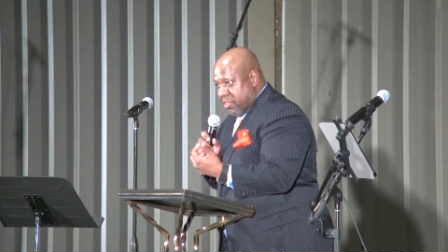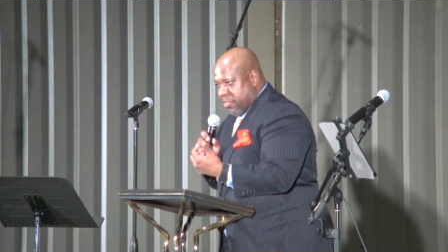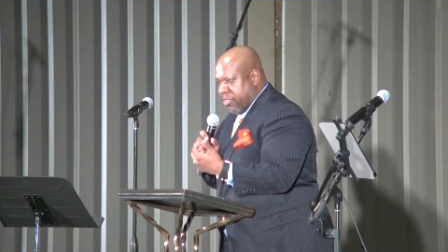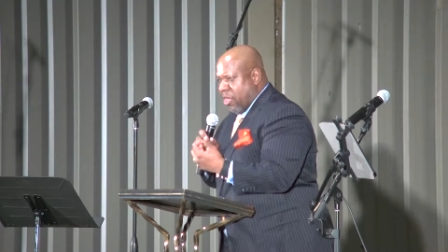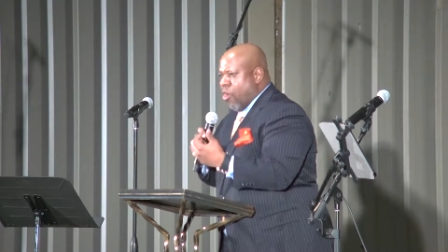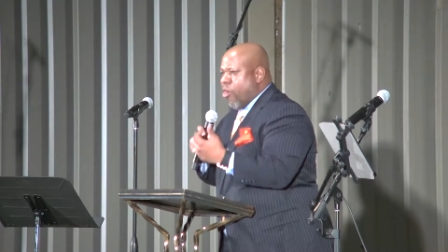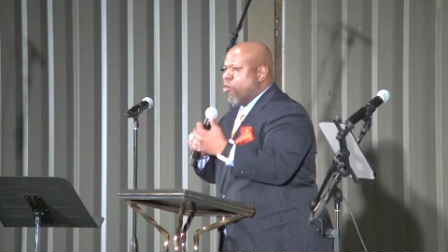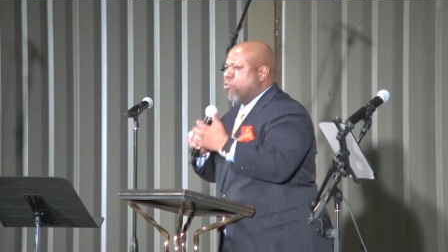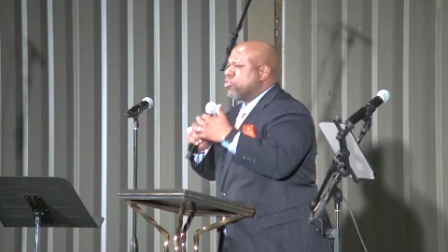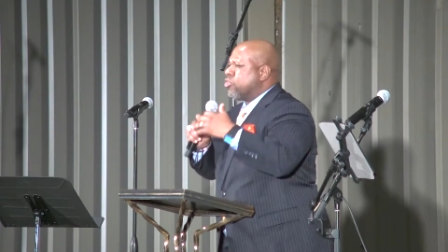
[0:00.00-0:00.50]

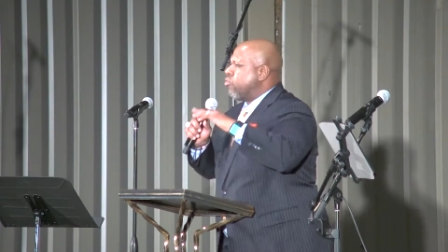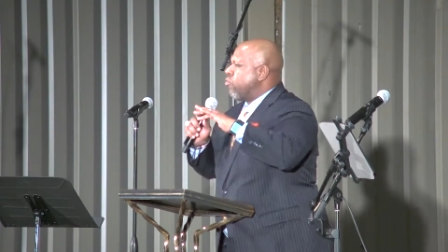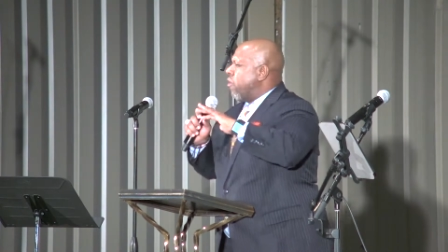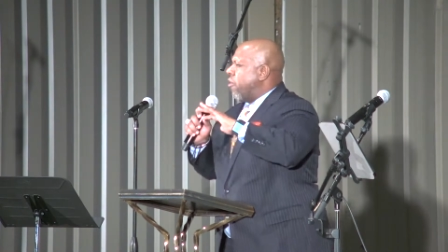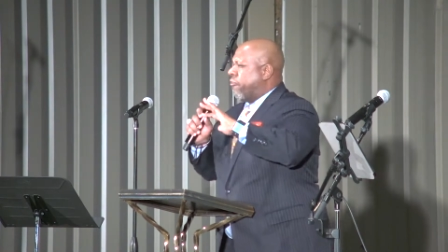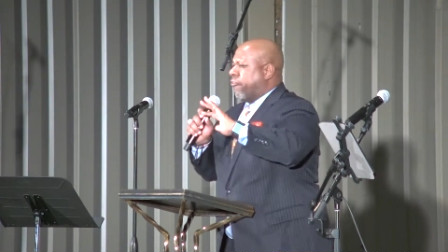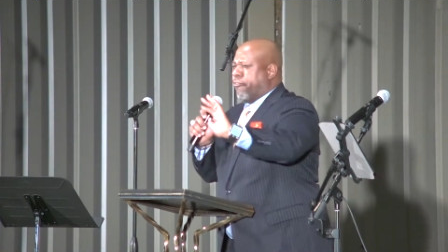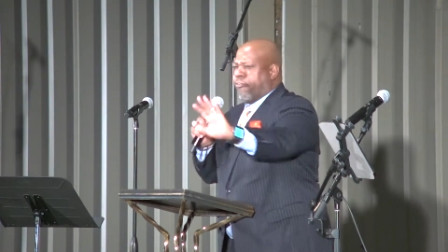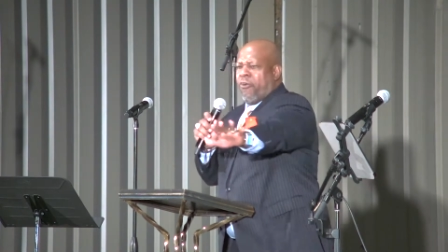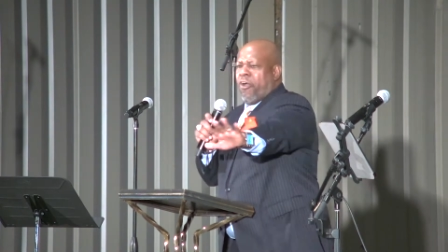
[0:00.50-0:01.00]
those who
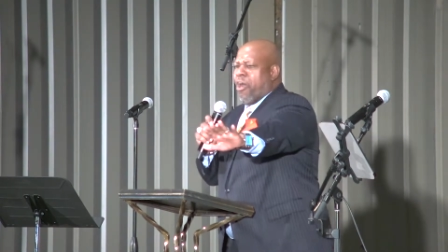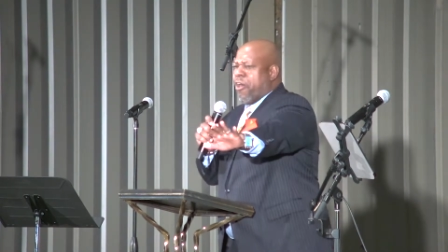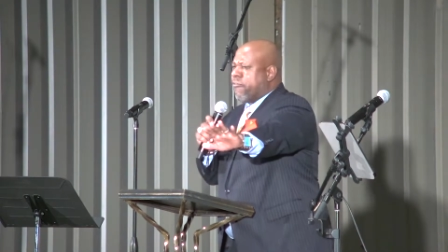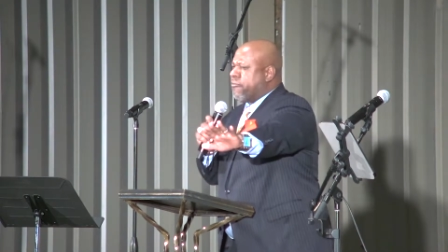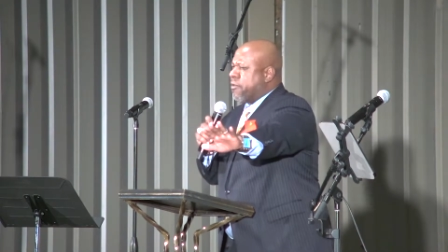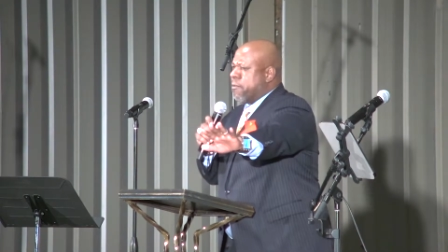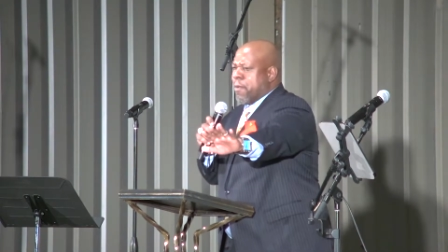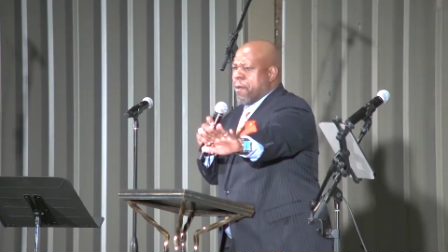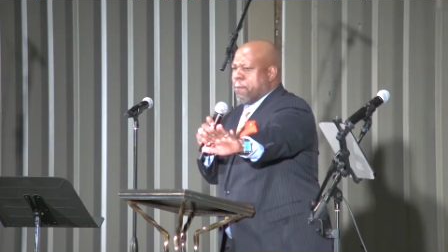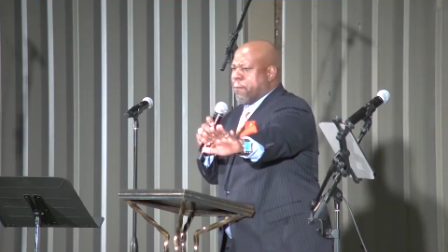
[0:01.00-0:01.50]
are far
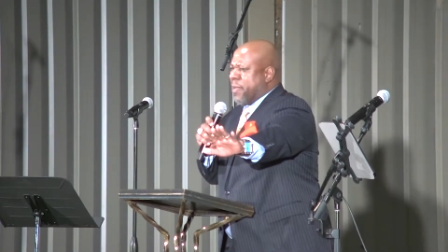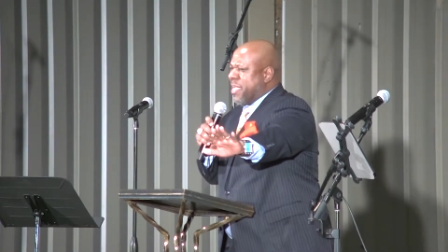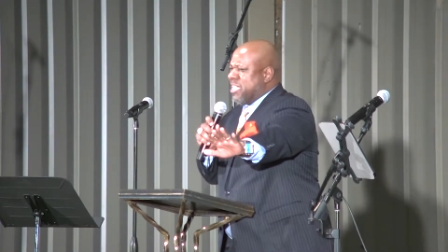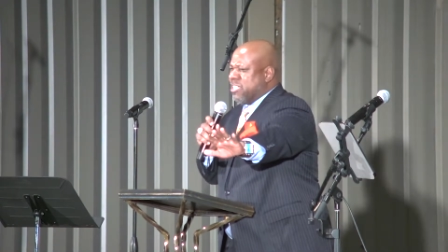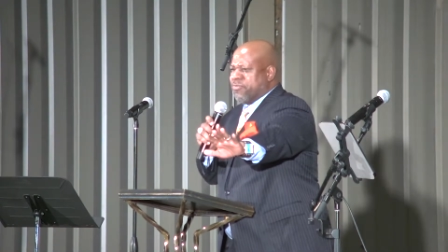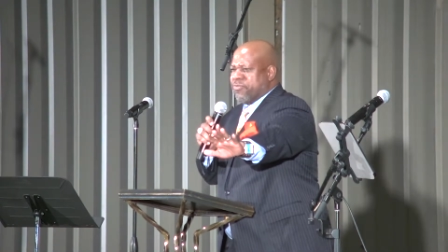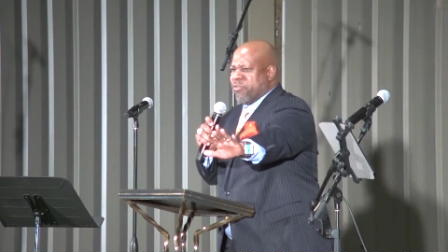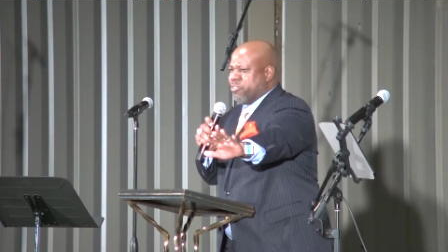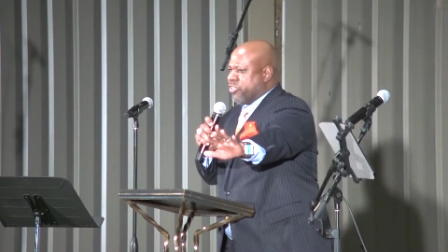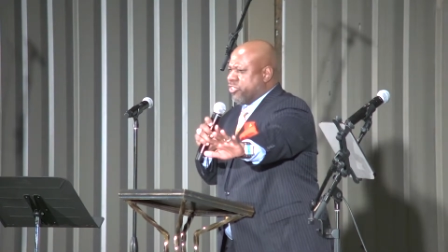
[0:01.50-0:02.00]
from a
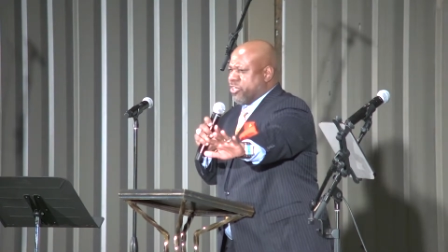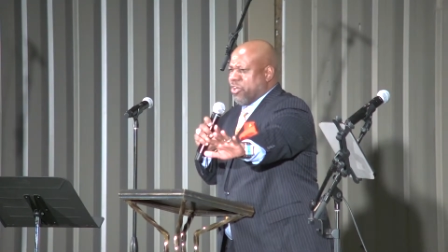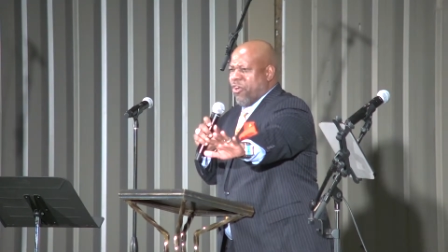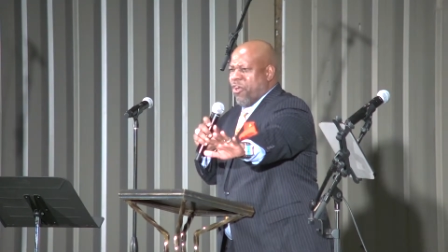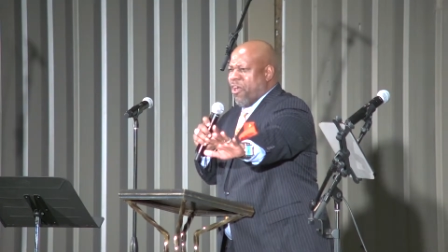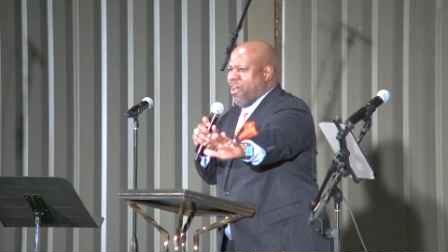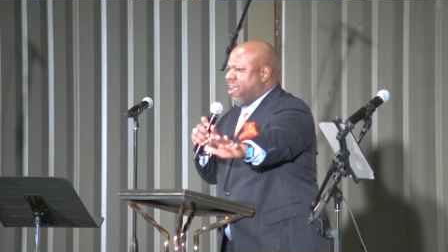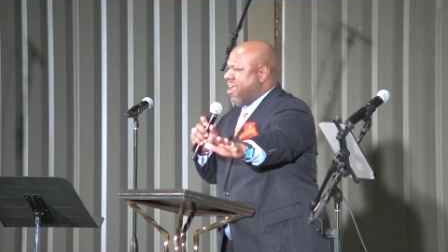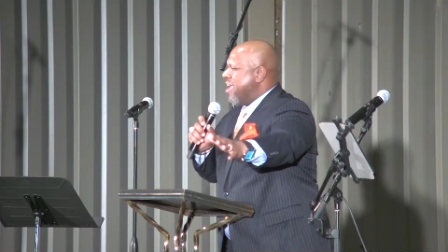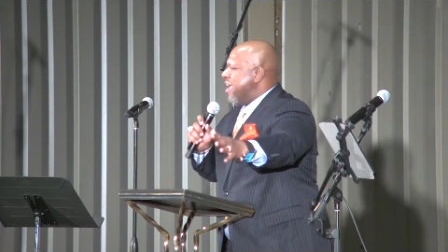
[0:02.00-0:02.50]
peaceful
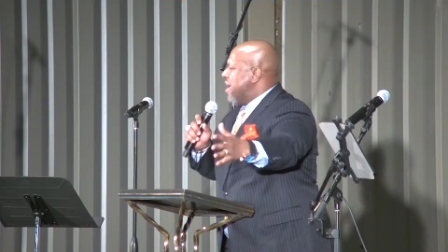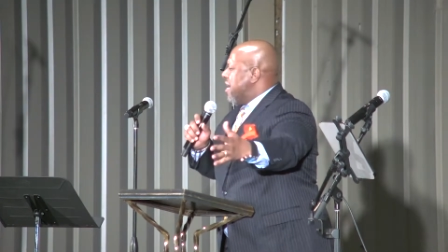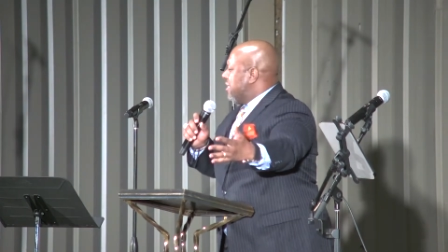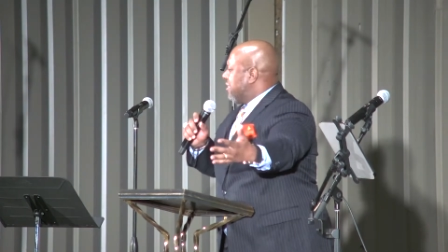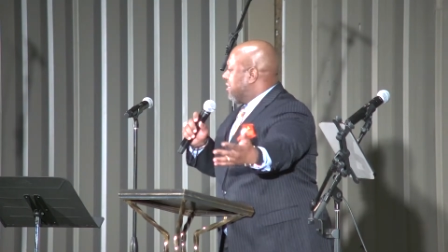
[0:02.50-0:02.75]
shore